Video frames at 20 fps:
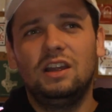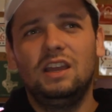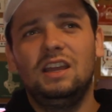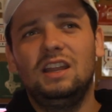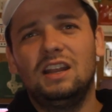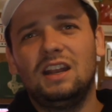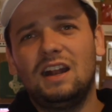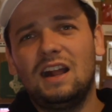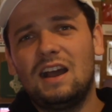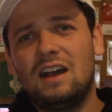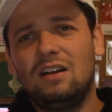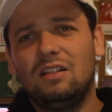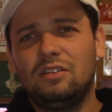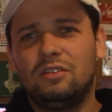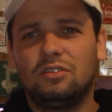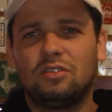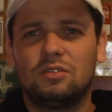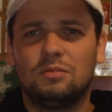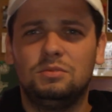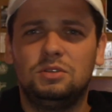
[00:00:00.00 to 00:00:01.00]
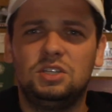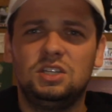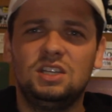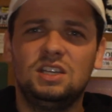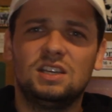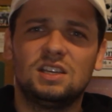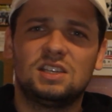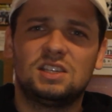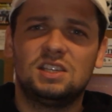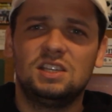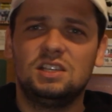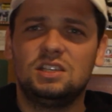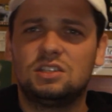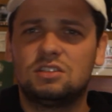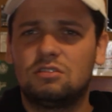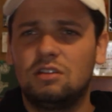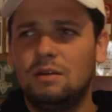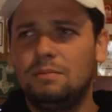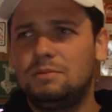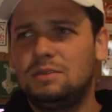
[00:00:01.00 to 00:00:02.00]
in and out, learn some GSC
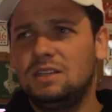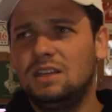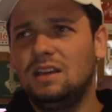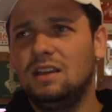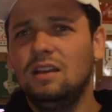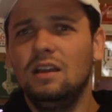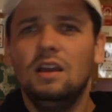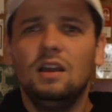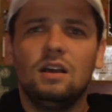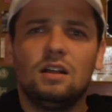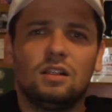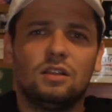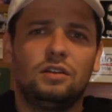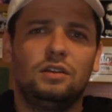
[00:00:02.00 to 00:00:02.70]
scripting,